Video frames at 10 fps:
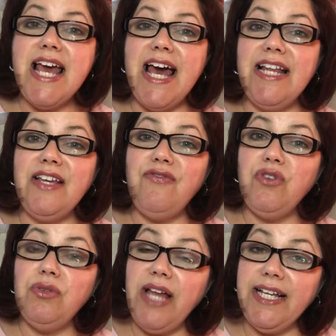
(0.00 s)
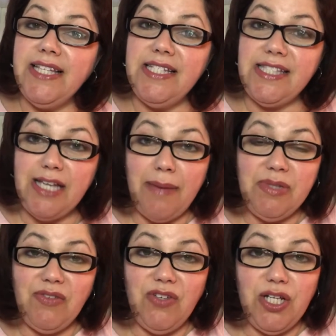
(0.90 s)
And if you like these
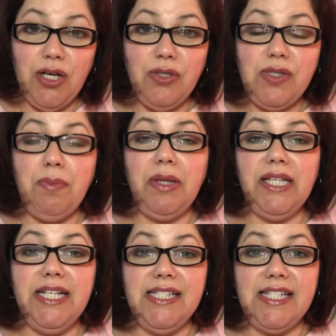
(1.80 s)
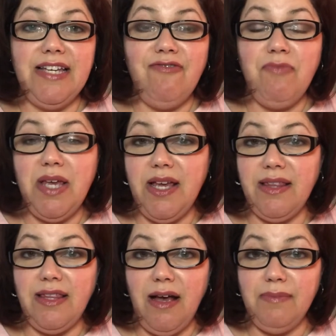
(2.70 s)
types of videos, please give me
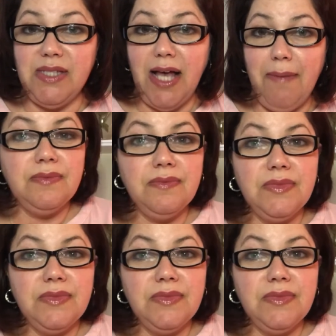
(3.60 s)
a thumbs up.